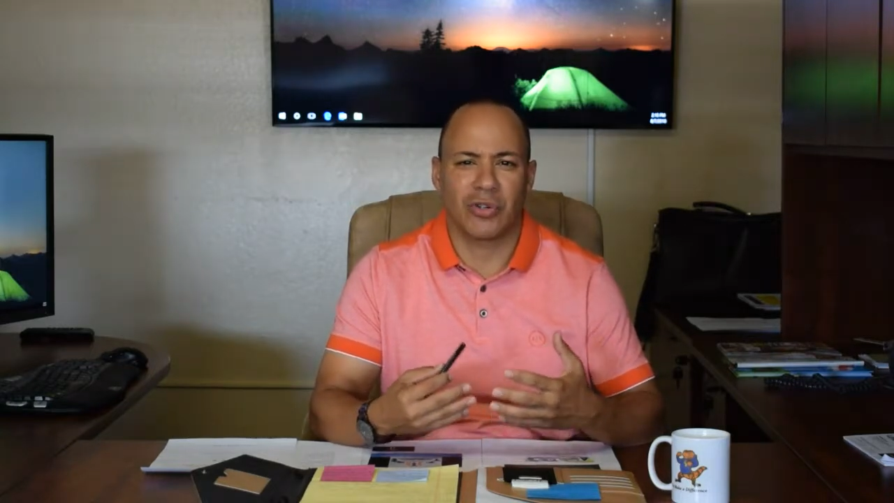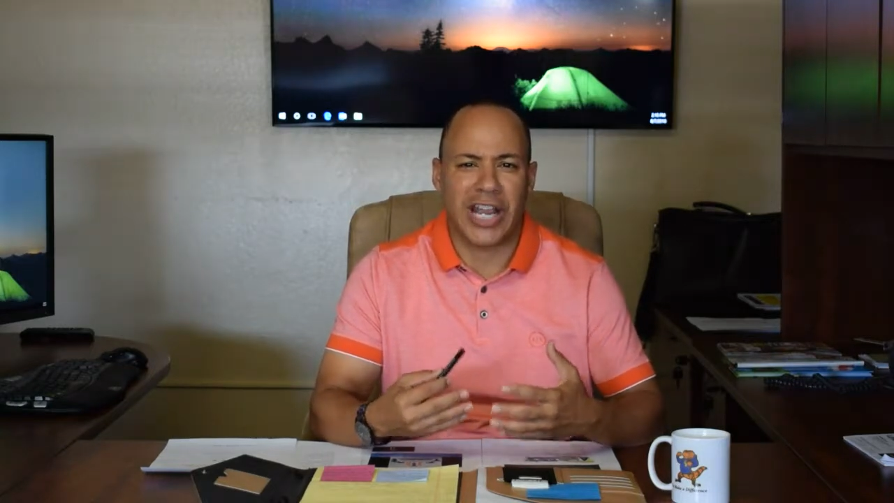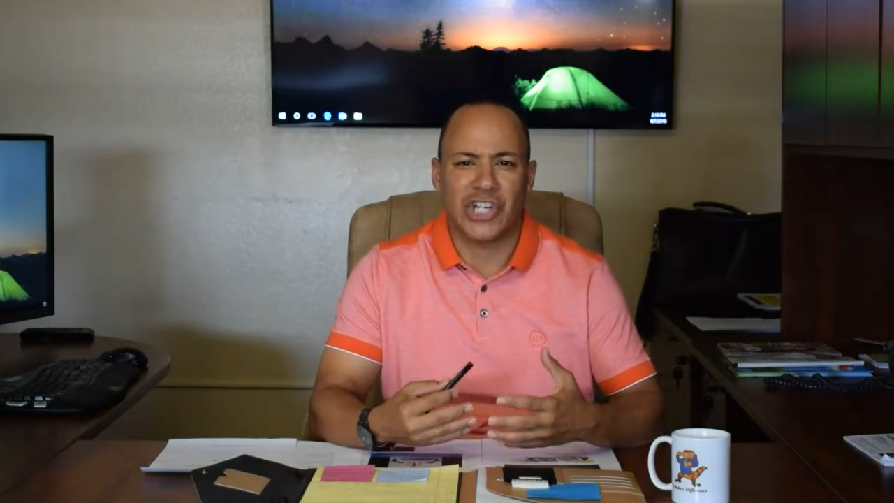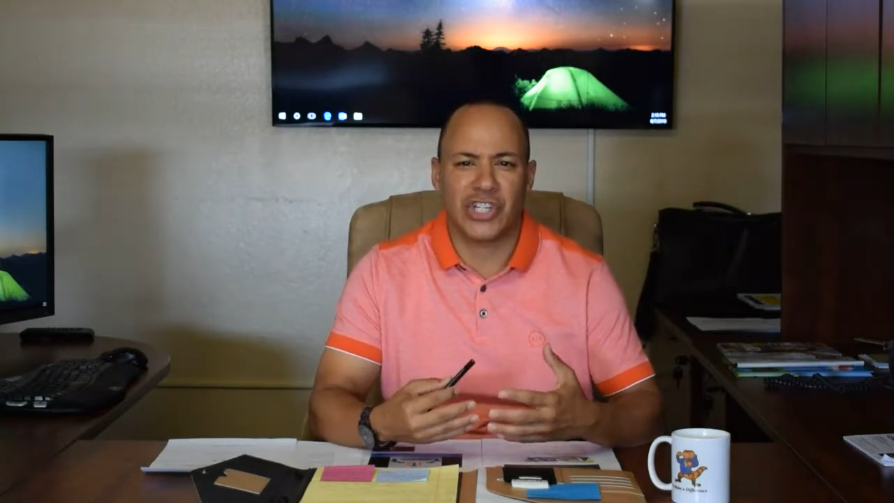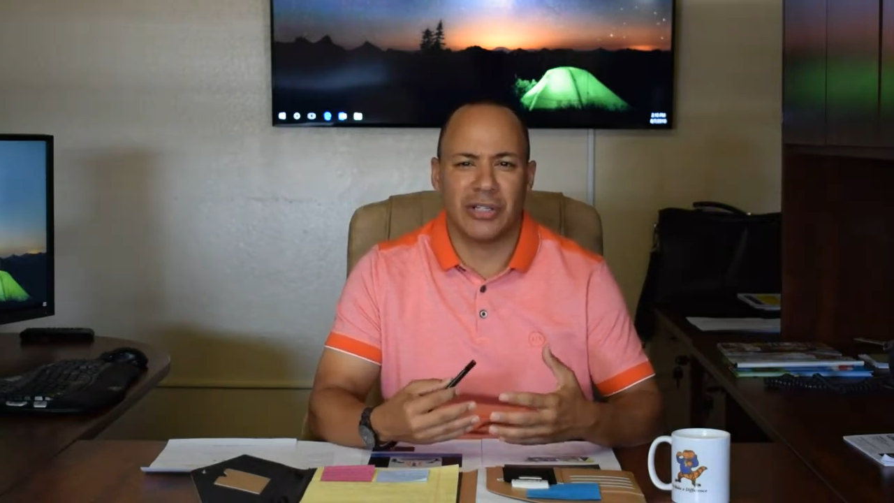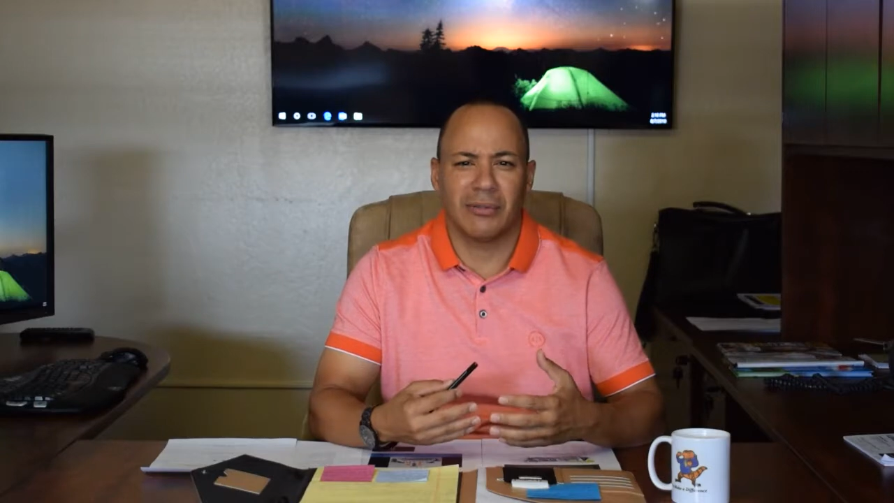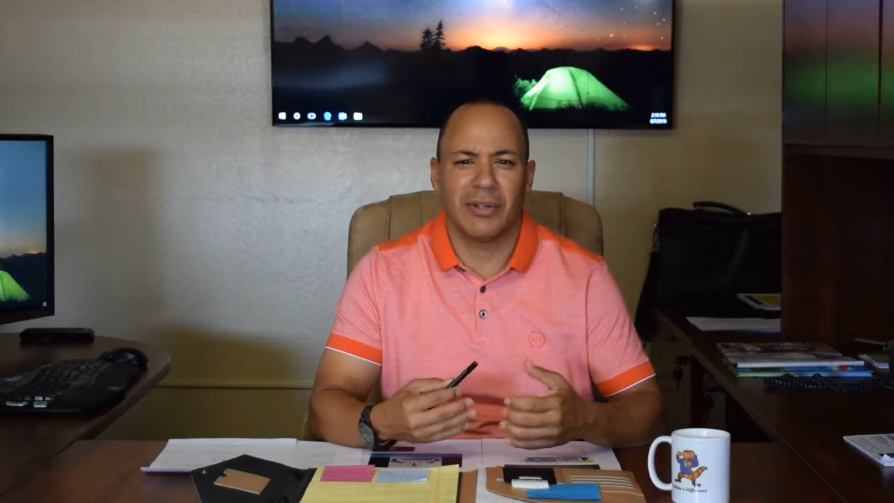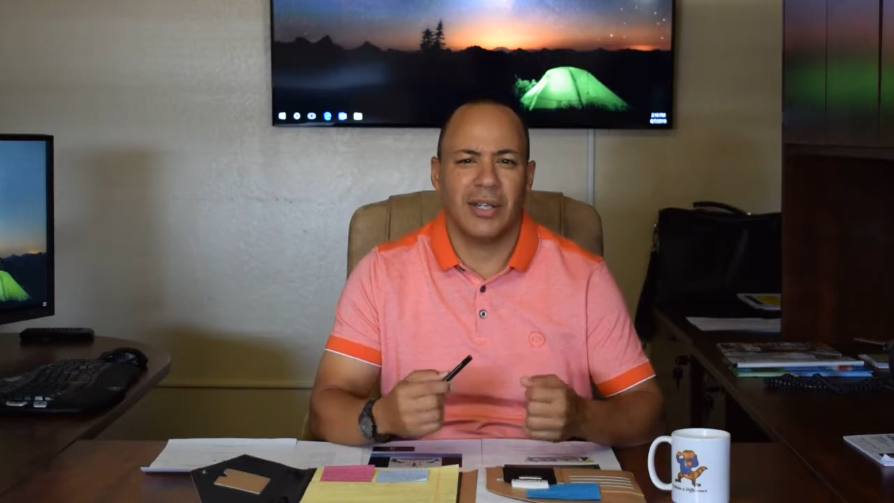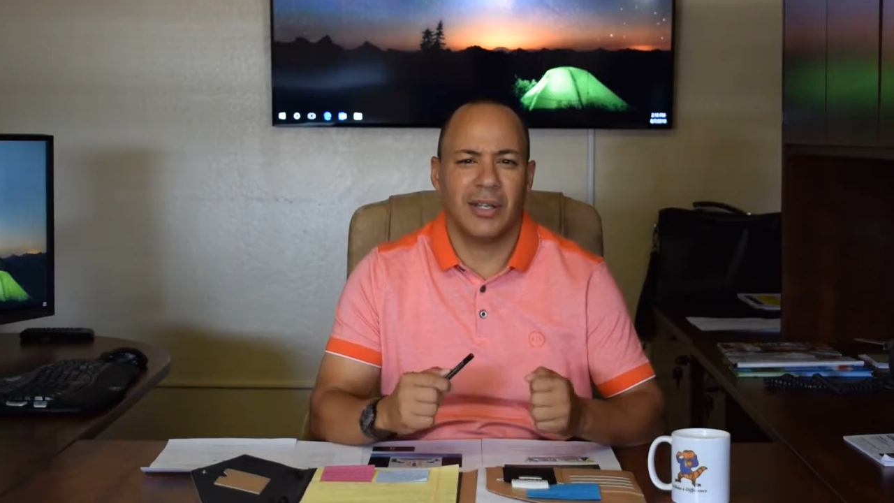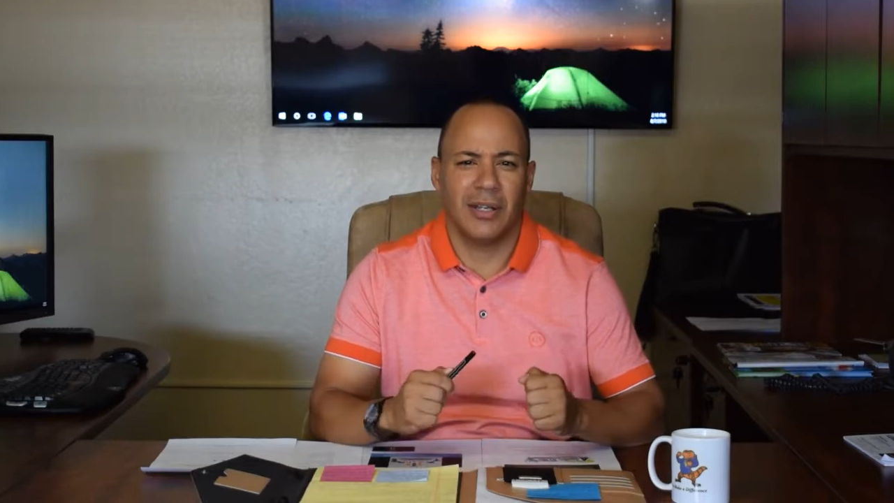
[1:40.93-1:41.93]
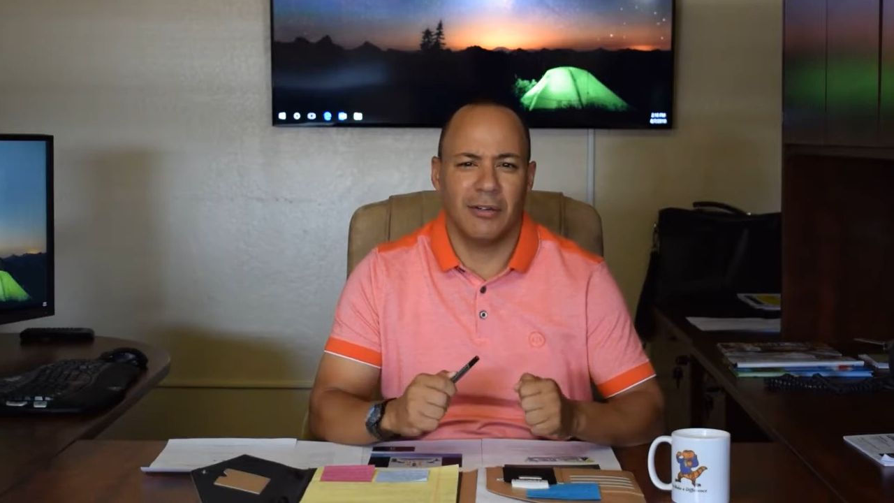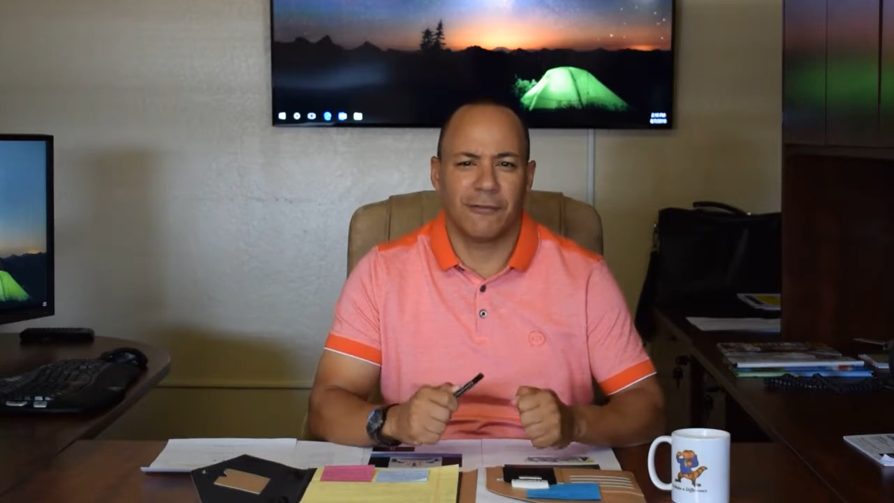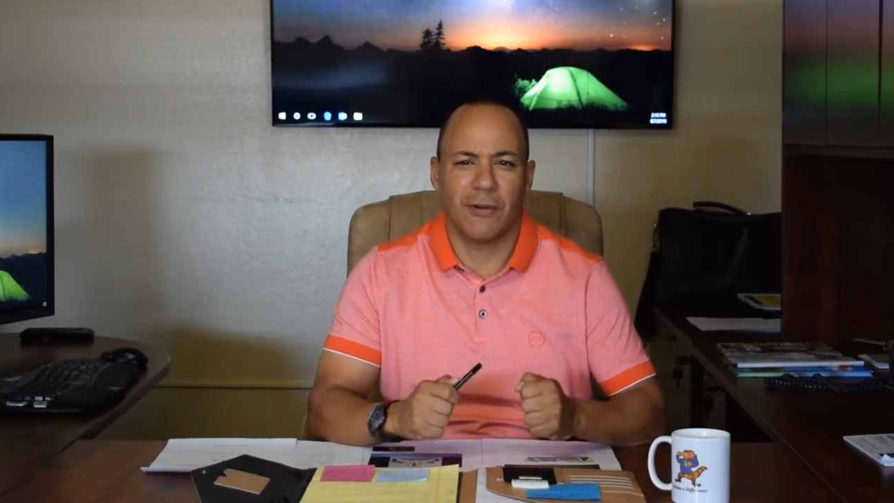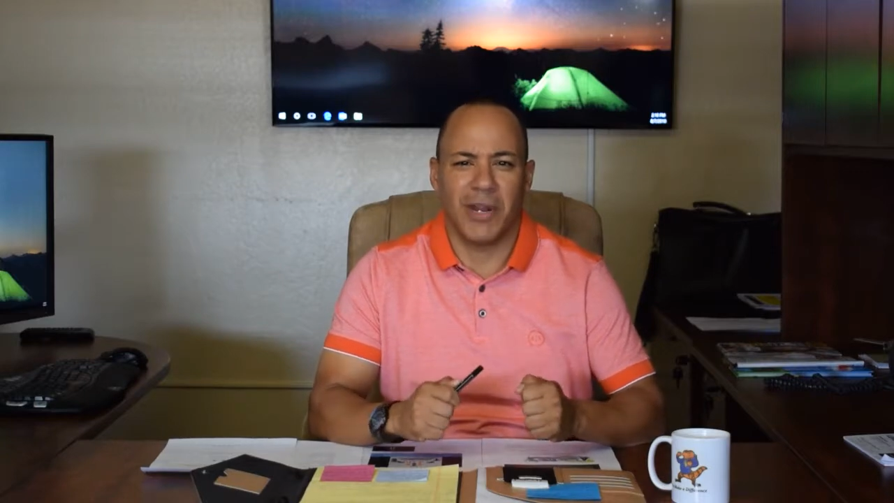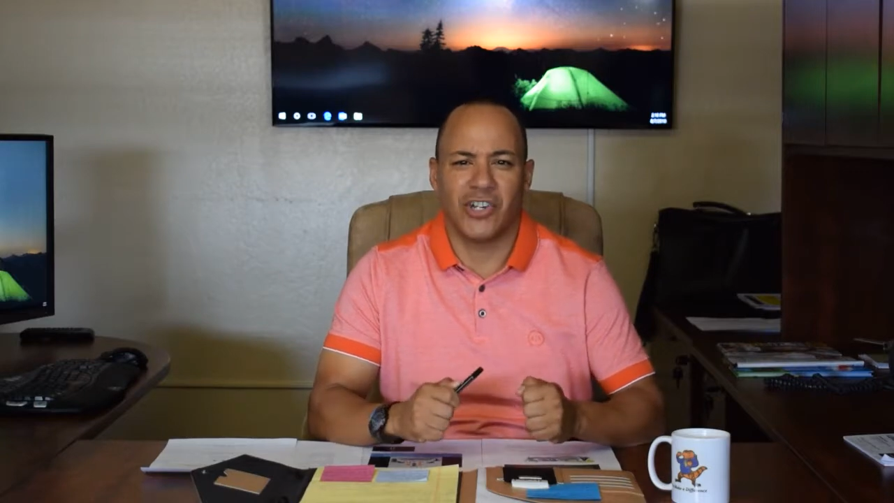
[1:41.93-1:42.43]
Nation
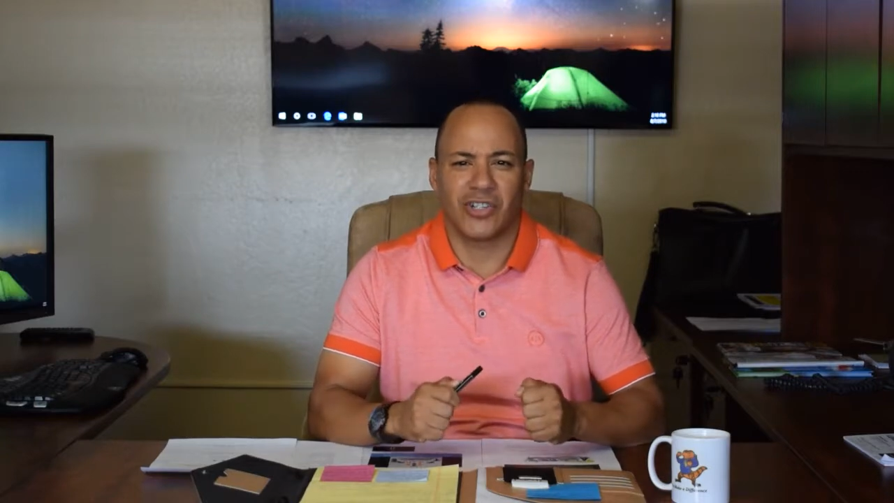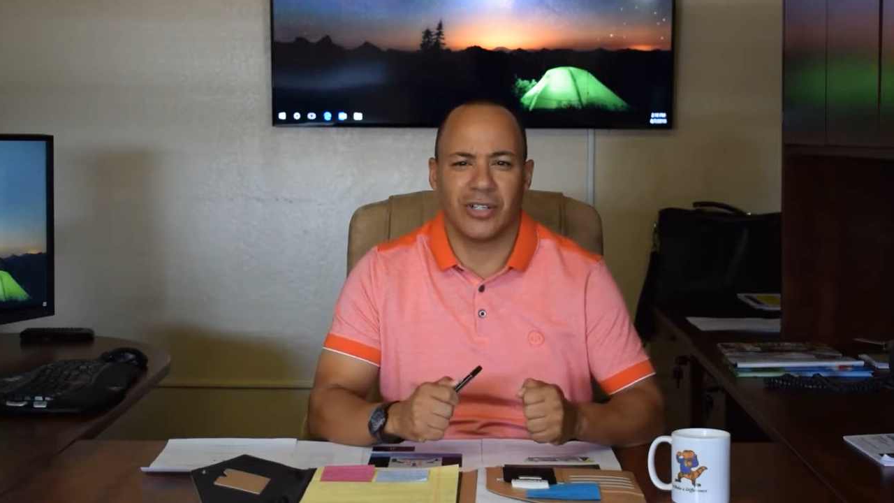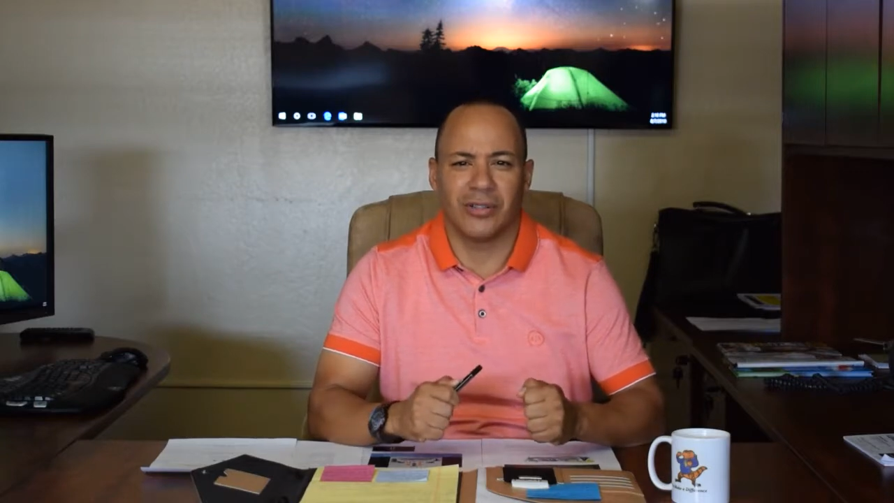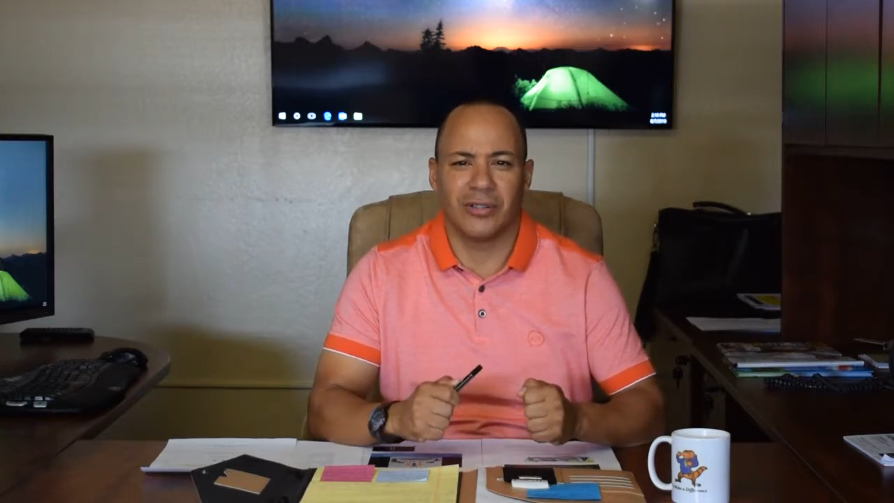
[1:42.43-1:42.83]
information.